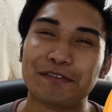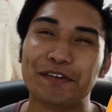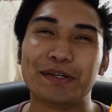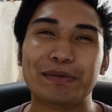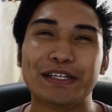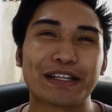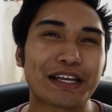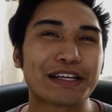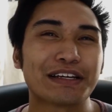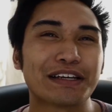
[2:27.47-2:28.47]
Would he be
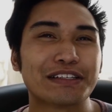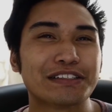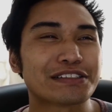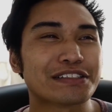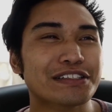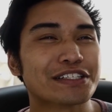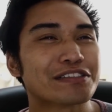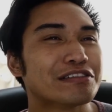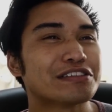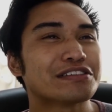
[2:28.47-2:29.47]
like just an
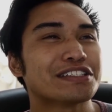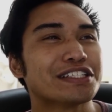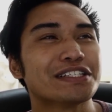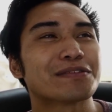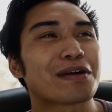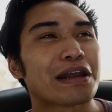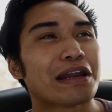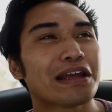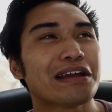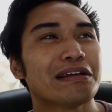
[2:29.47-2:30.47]
extra stinky
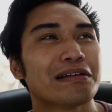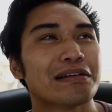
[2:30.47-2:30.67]
rotten egg?